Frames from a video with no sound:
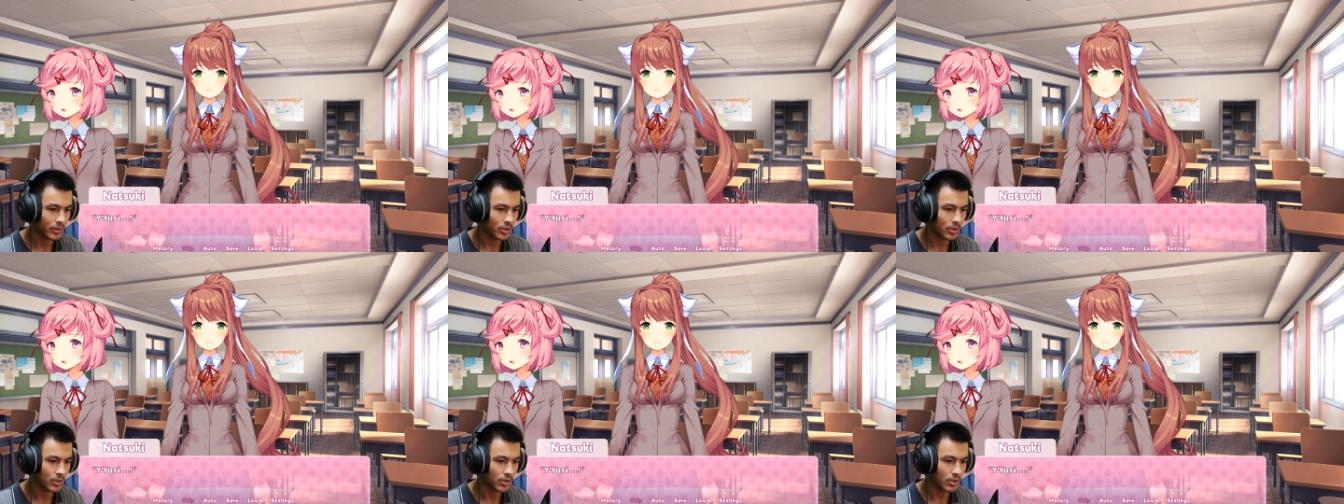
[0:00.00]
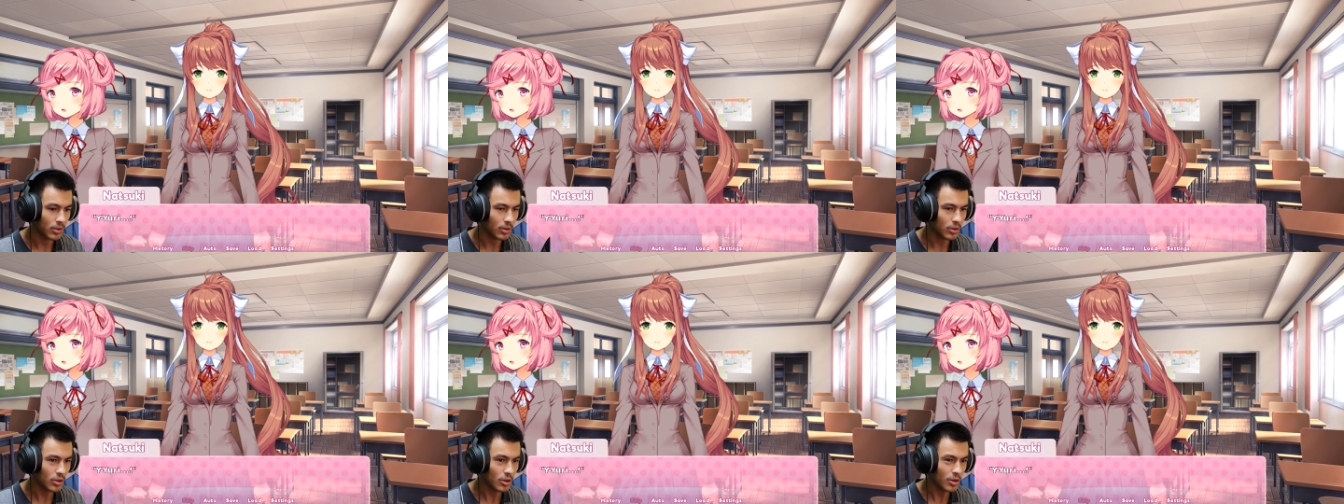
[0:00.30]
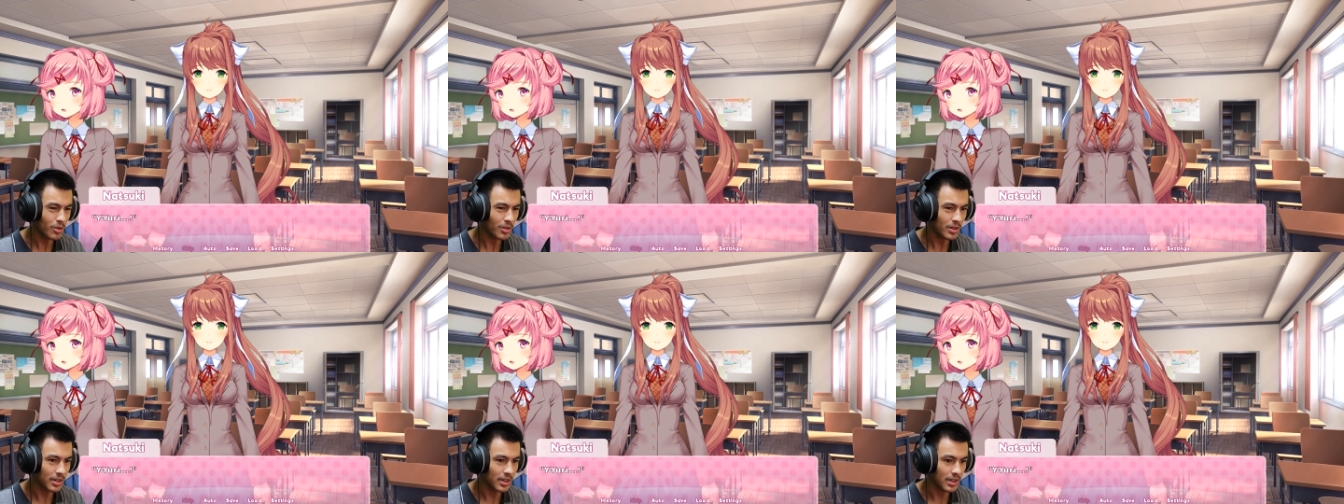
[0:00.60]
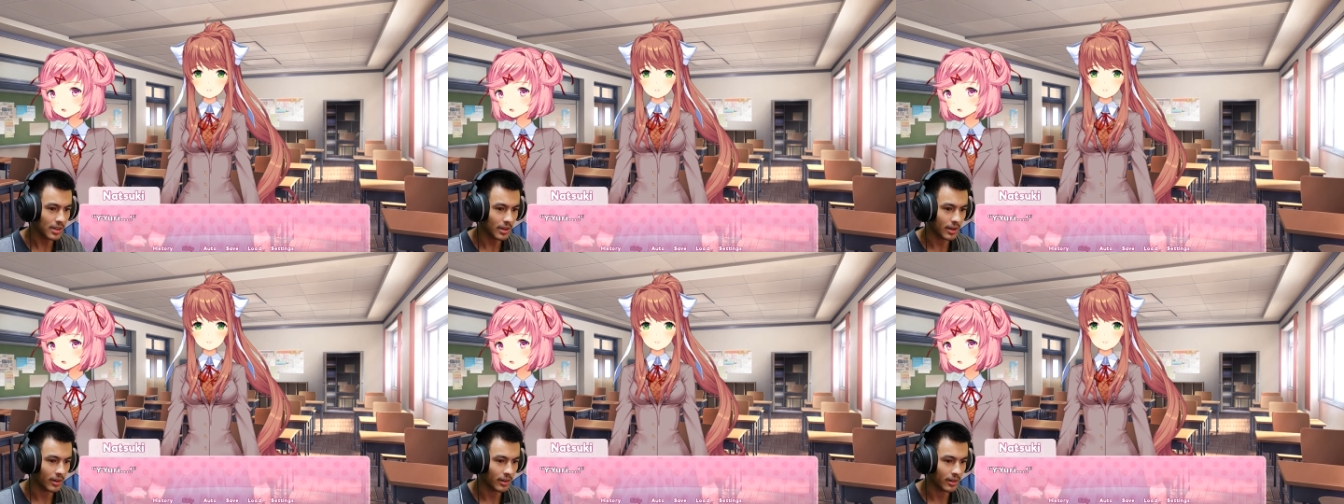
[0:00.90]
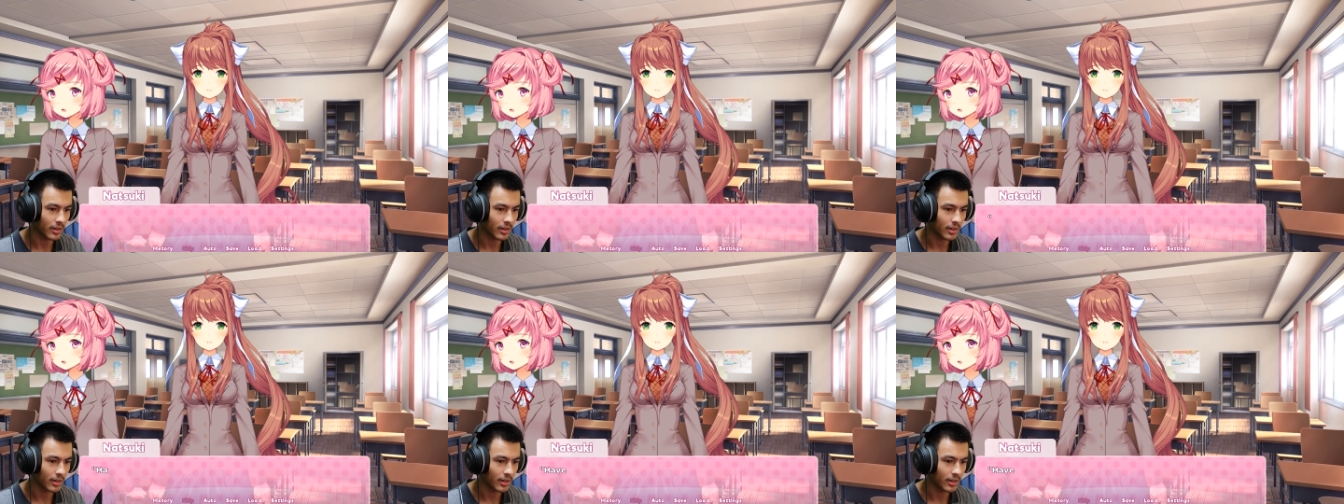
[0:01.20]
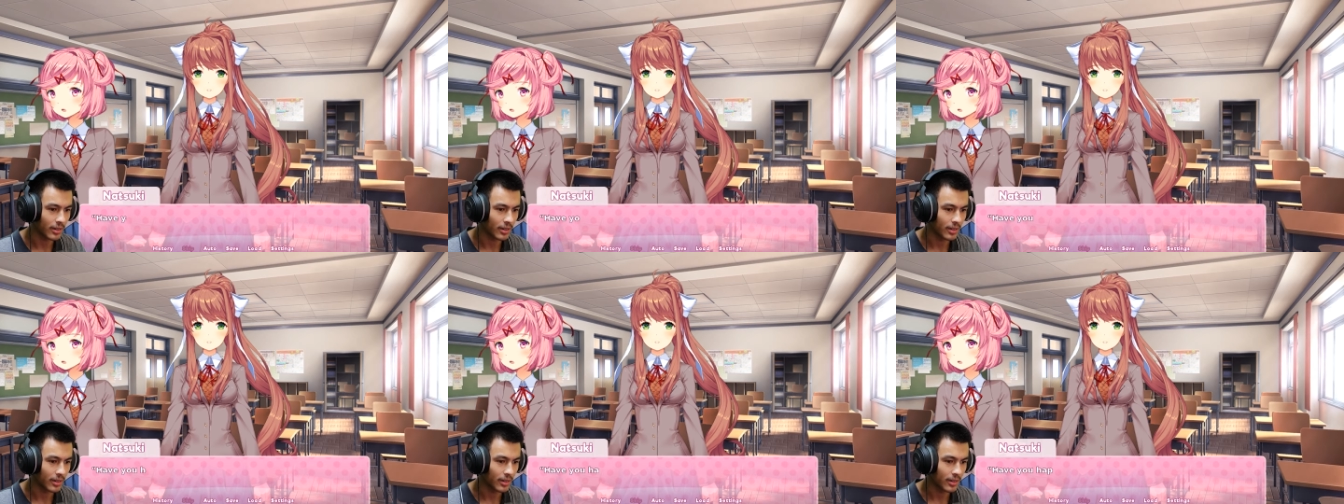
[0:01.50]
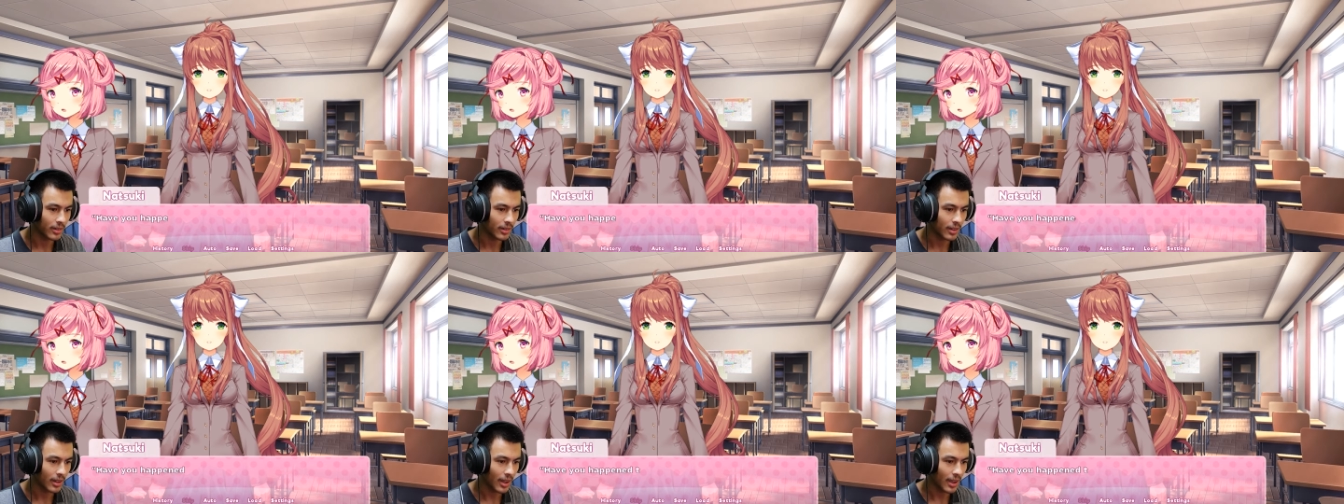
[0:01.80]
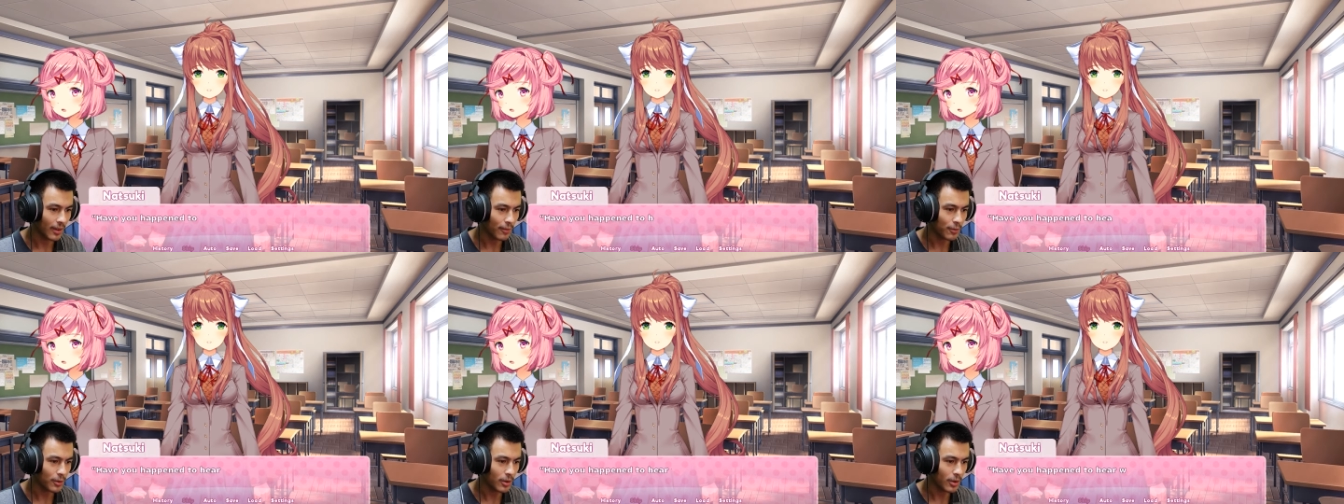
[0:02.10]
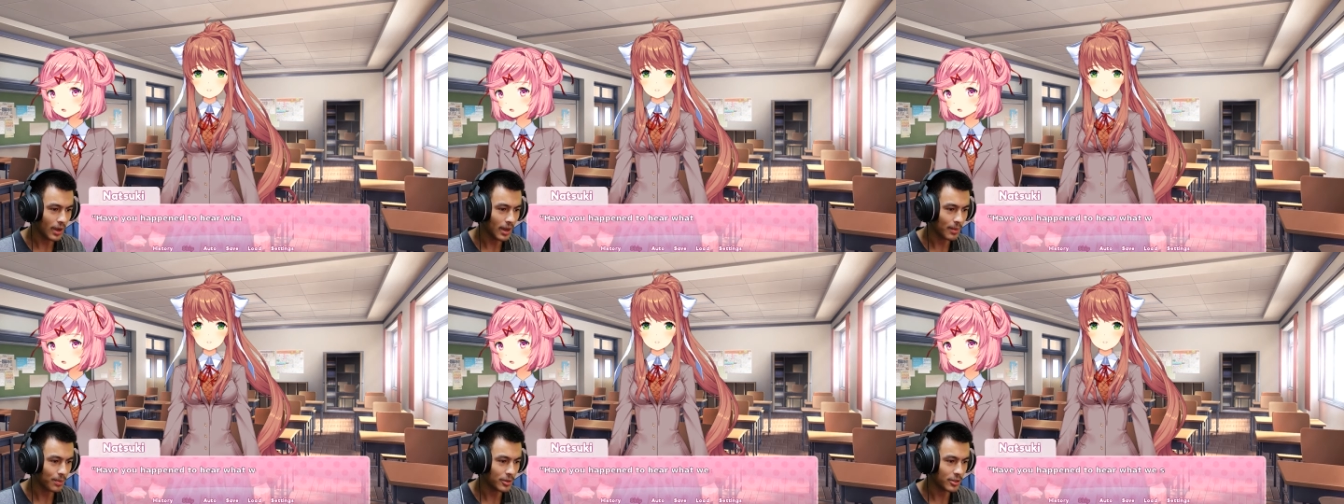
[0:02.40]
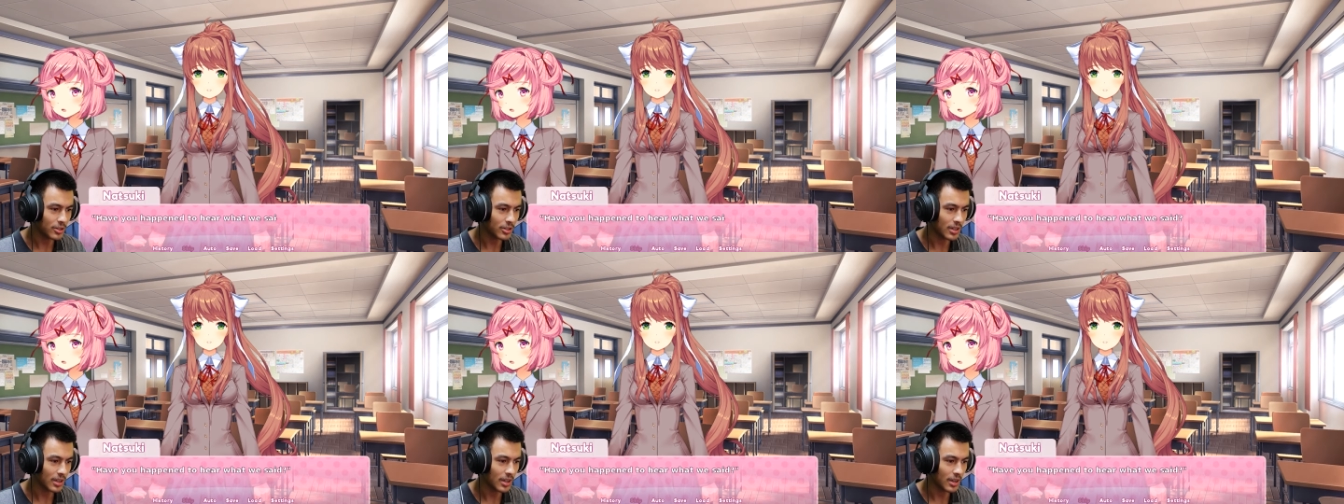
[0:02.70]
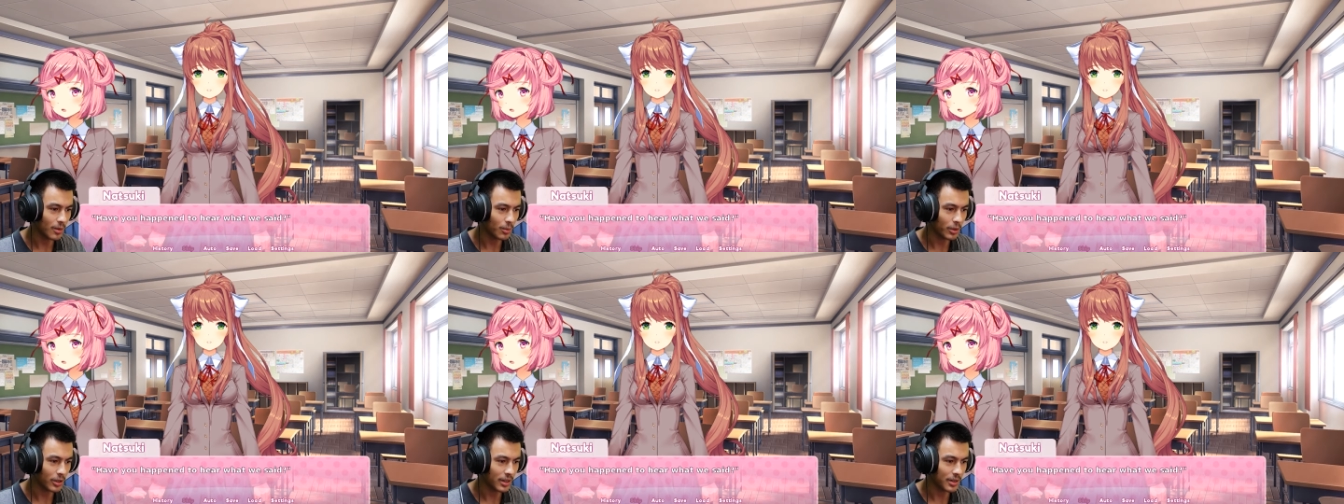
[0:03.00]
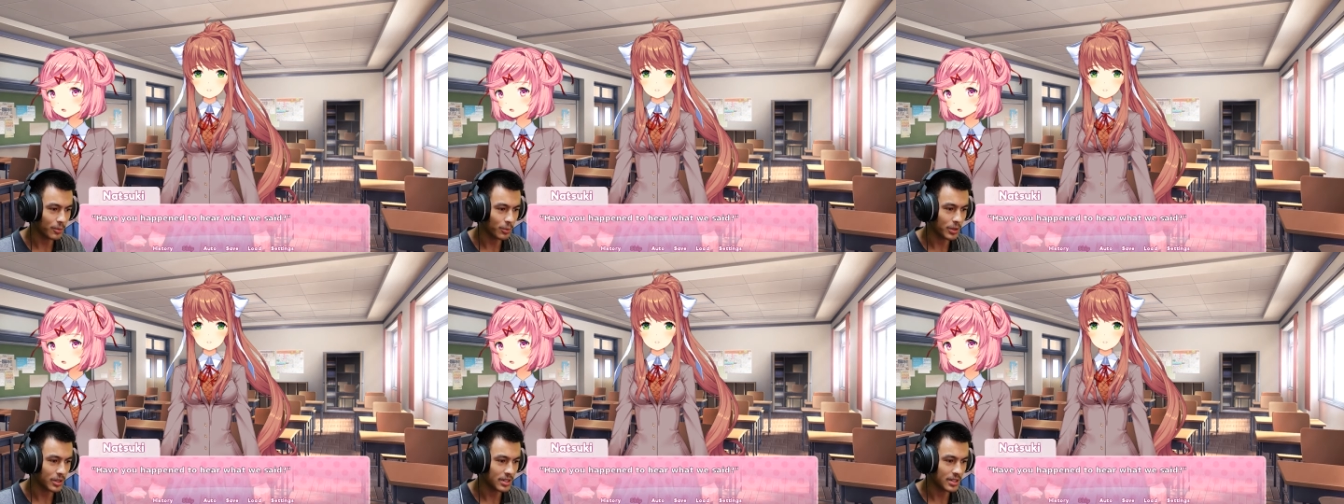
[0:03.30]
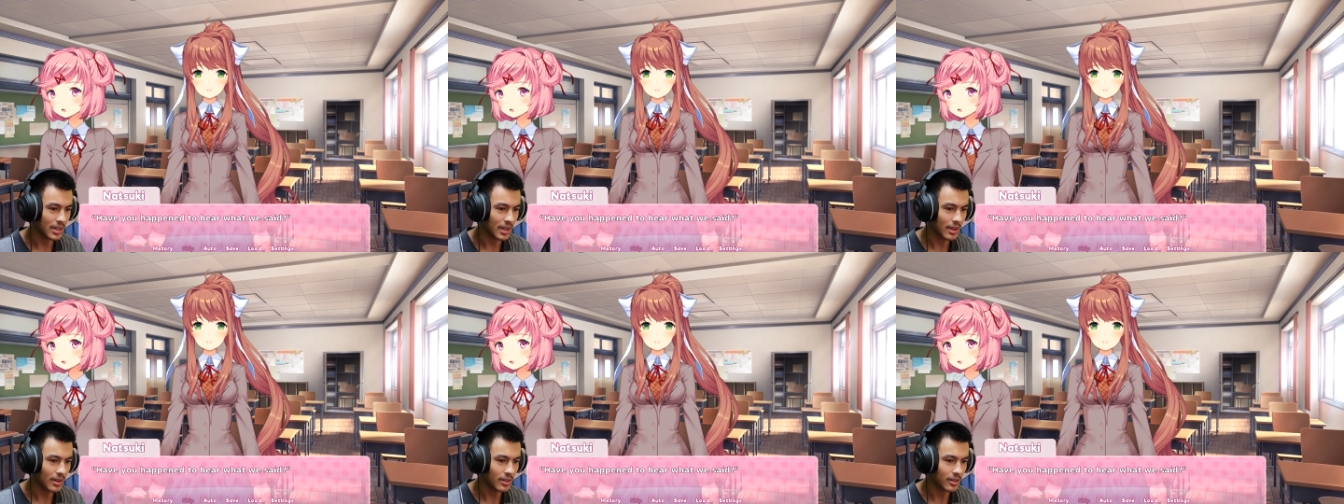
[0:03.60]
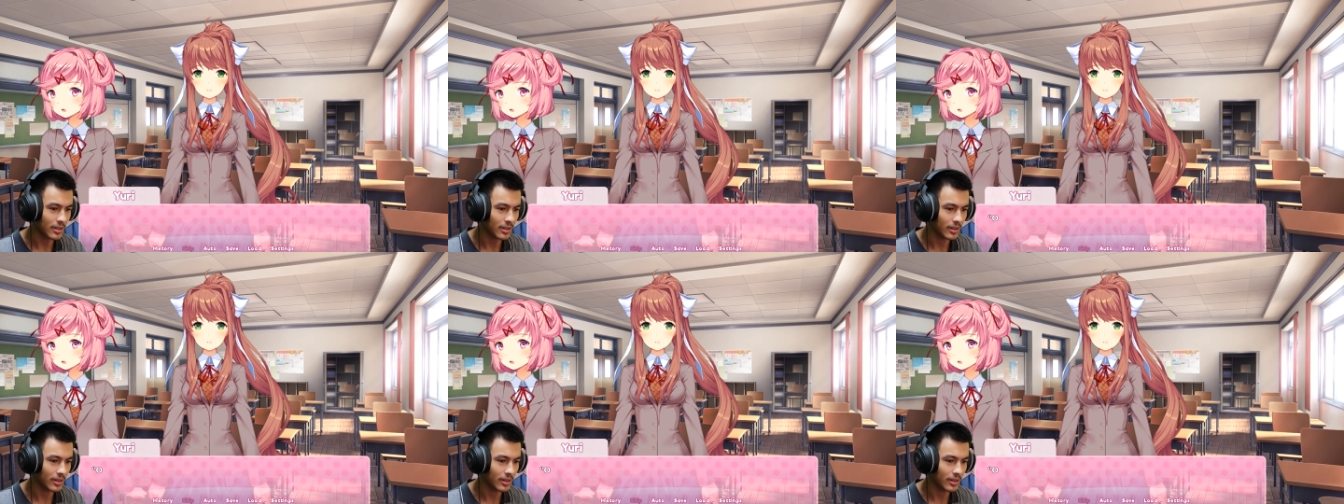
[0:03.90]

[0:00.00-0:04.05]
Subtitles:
Yuri! Have you happened to hear what we said?